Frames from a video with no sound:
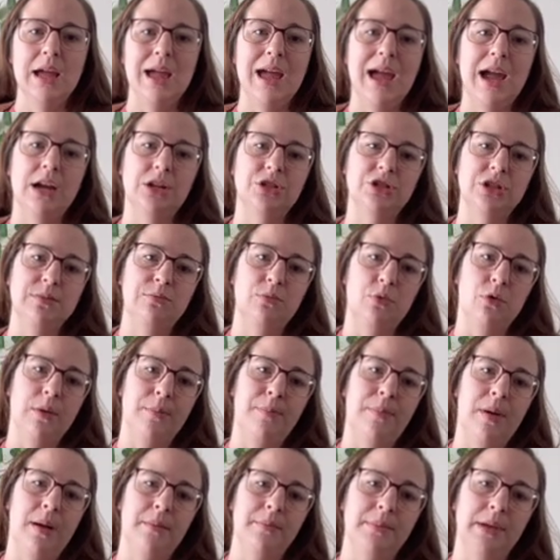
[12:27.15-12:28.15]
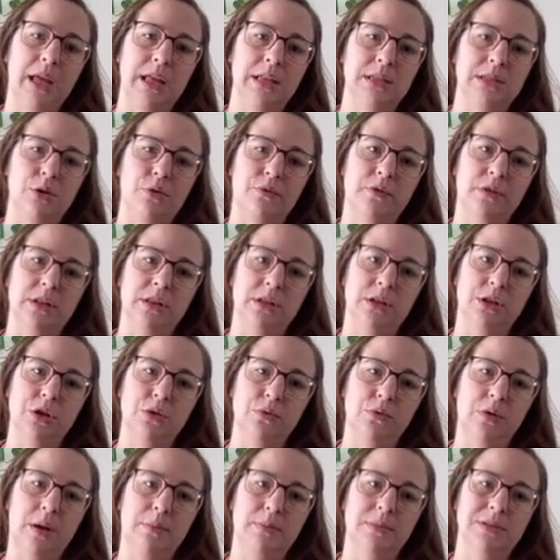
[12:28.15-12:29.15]
Actually more pumpkins over to the
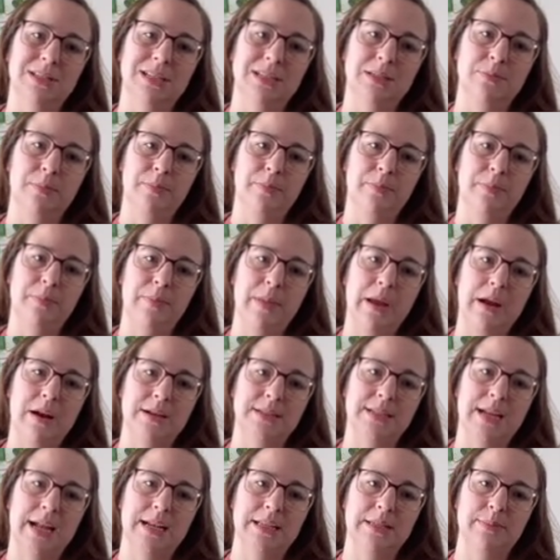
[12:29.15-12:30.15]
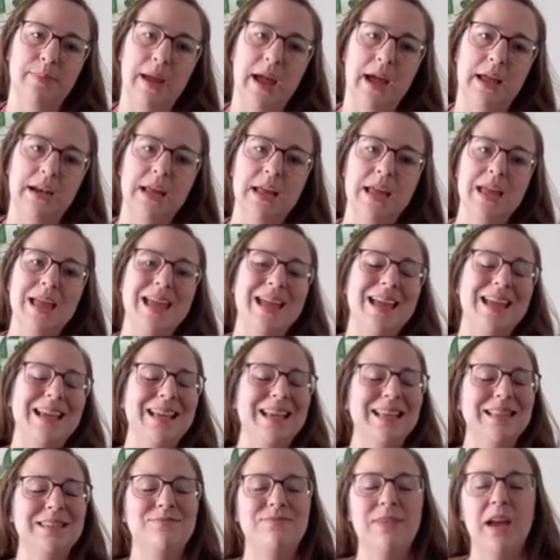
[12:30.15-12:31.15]
cucumbers. This area is not as bad.
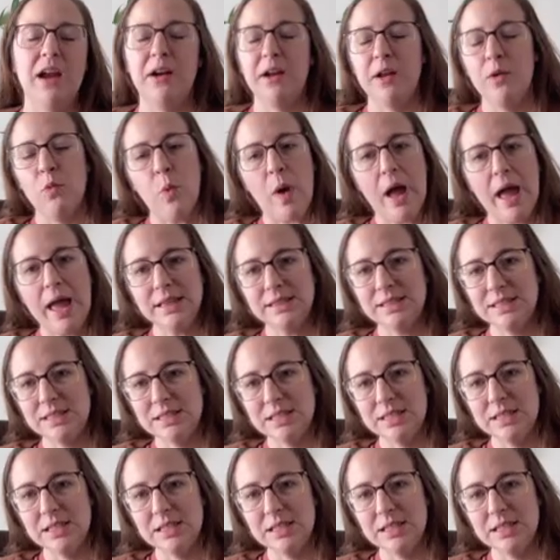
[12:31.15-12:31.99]
It's very wet.